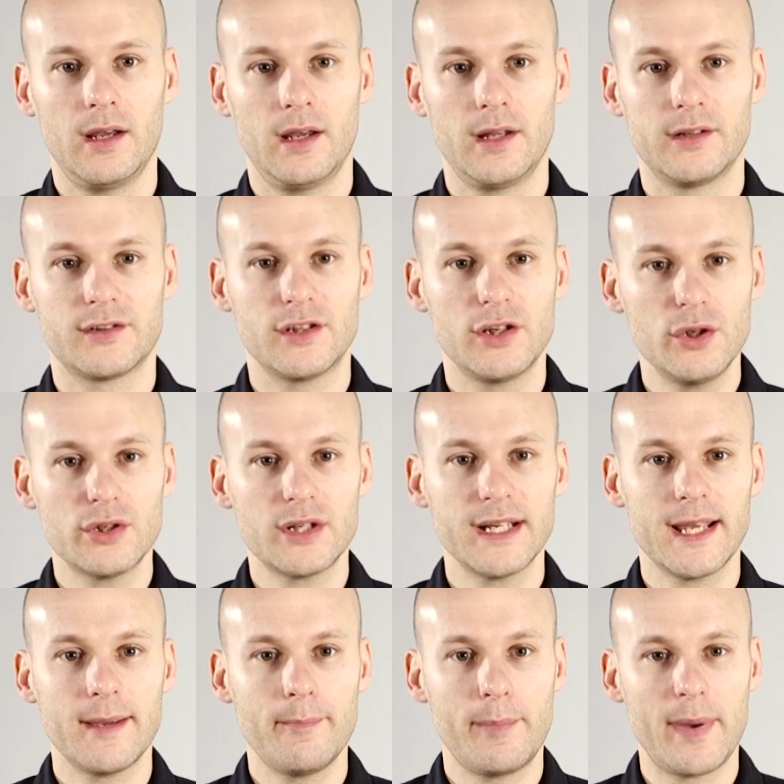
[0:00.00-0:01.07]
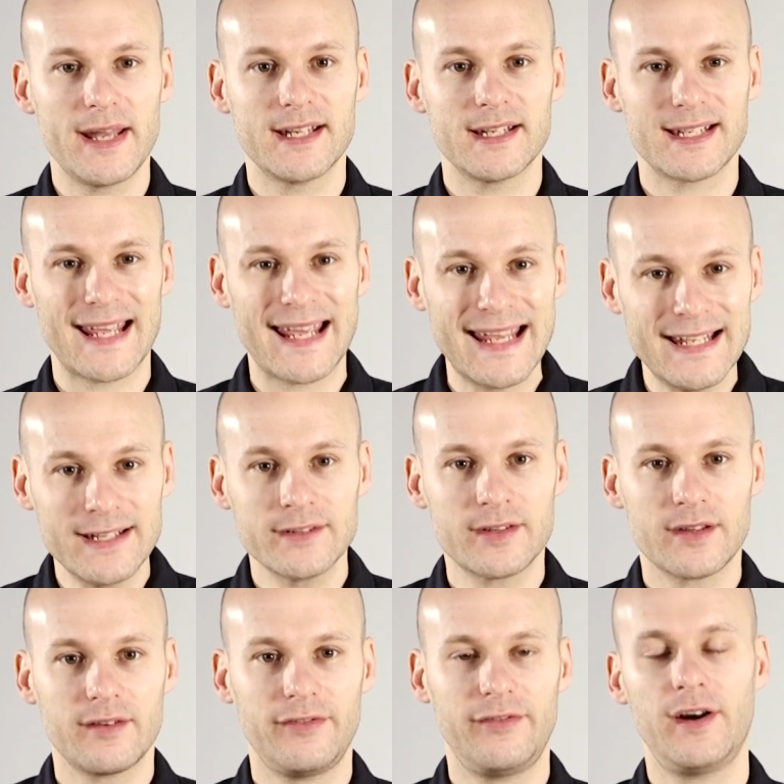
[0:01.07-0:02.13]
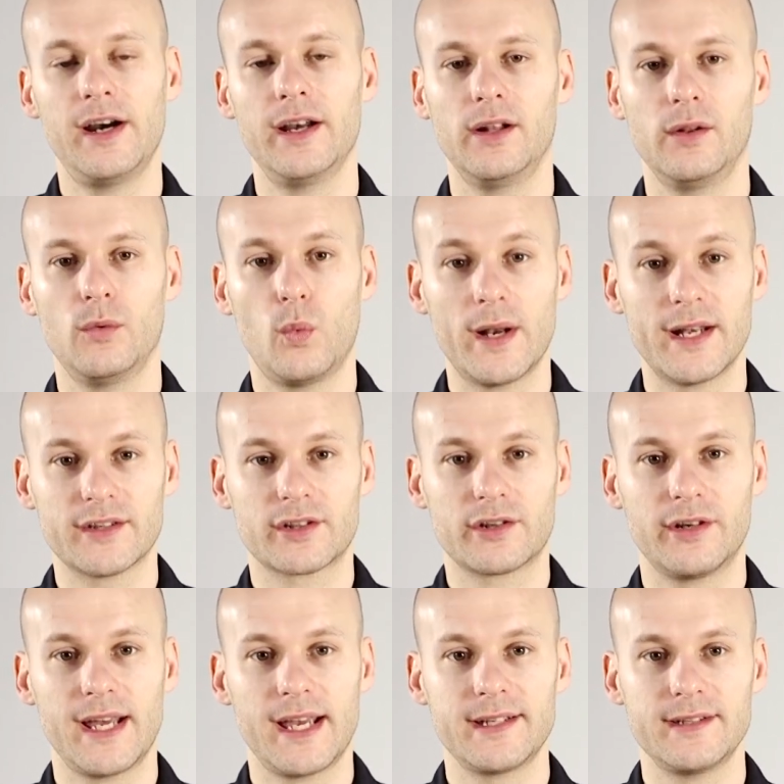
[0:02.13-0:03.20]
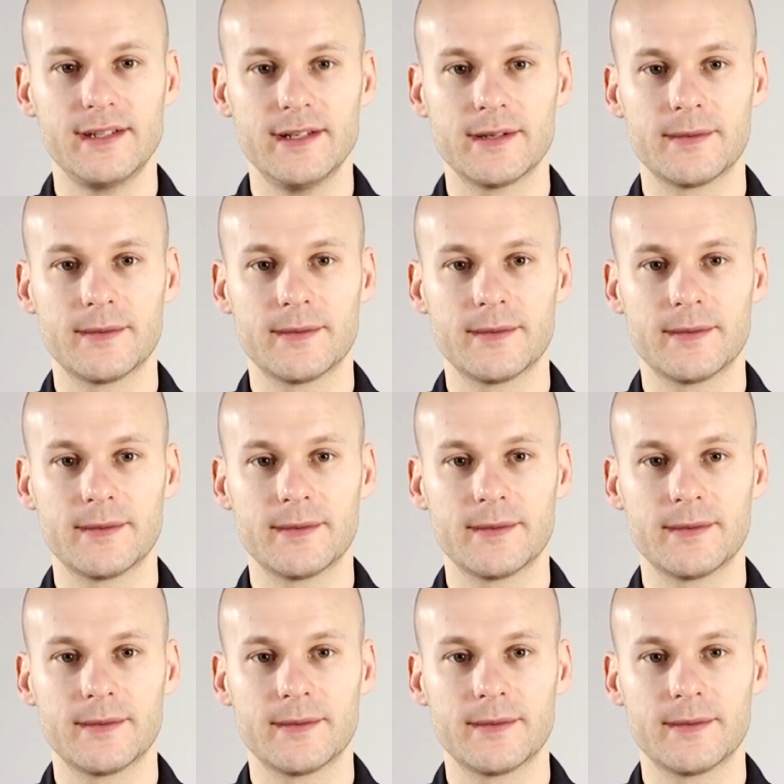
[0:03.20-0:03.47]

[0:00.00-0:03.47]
It's usually embedded into the file when it's created.